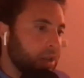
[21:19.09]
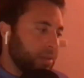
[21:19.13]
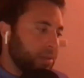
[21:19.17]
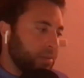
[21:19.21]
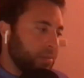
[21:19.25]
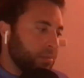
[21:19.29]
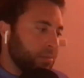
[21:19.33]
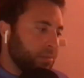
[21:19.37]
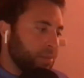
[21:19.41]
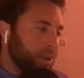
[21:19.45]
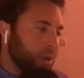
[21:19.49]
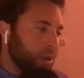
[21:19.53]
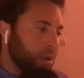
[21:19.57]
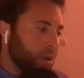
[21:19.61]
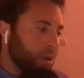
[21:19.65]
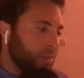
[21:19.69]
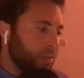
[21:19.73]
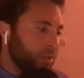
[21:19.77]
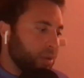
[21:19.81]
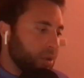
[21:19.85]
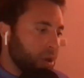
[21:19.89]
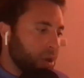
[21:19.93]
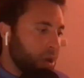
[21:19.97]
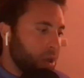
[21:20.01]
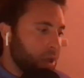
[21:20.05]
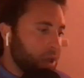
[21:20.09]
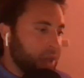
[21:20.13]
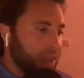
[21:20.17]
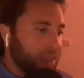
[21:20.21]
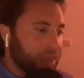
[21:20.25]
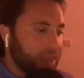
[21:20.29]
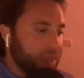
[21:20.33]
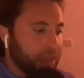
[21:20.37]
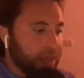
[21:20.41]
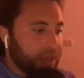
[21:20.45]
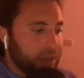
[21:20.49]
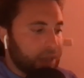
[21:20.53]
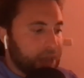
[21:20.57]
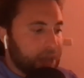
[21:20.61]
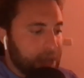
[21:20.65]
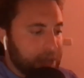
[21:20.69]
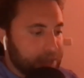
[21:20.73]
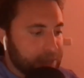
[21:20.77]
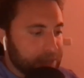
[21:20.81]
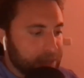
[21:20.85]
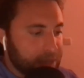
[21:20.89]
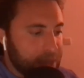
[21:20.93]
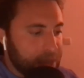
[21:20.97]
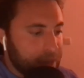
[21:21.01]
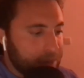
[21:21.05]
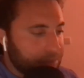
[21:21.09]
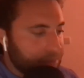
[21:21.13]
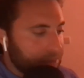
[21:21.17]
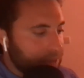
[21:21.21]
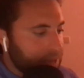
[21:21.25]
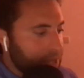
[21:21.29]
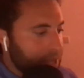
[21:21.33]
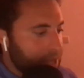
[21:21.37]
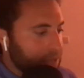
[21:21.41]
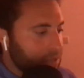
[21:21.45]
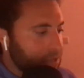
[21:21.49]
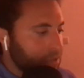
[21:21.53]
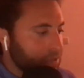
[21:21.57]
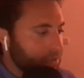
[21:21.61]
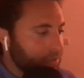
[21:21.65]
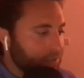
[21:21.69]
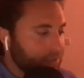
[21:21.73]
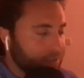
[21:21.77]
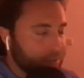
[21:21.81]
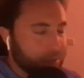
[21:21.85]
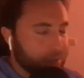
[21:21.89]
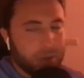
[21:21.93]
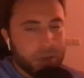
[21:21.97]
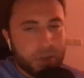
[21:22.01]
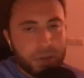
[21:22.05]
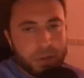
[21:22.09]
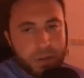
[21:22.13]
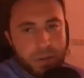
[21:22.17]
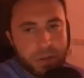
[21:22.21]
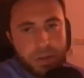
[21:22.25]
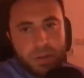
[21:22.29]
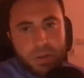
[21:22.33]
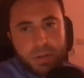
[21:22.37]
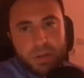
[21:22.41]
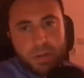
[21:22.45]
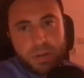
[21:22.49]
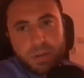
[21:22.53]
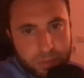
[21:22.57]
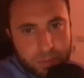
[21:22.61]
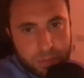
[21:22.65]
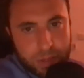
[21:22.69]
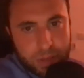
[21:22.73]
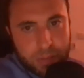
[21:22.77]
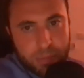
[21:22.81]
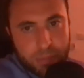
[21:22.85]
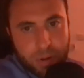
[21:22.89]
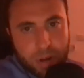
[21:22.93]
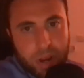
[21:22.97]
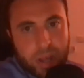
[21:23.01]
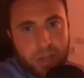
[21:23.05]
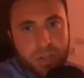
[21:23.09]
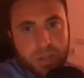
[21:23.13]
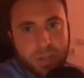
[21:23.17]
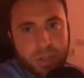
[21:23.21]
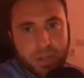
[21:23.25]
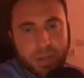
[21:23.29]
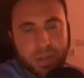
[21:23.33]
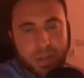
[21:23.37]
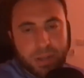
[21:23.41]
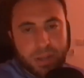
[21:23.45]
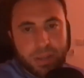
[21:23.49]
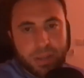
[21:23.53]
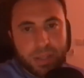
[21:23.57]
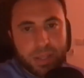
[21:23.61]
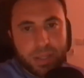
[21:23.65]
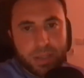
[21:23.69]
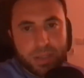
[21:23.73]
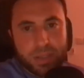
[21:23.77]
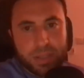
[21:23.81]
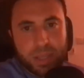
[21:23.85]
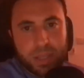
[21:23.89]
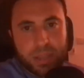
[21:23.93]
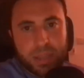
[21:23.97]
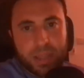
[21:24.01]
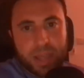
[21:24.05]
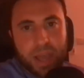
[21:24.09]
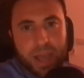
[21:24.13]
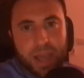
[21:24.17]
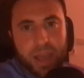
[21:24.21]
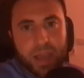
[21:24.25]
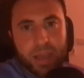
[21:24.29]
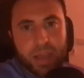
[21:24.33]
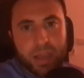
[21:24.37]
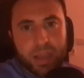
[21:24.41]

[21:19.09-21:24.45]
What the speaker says: But overall, I think it has a lot of potential for depression and things like that.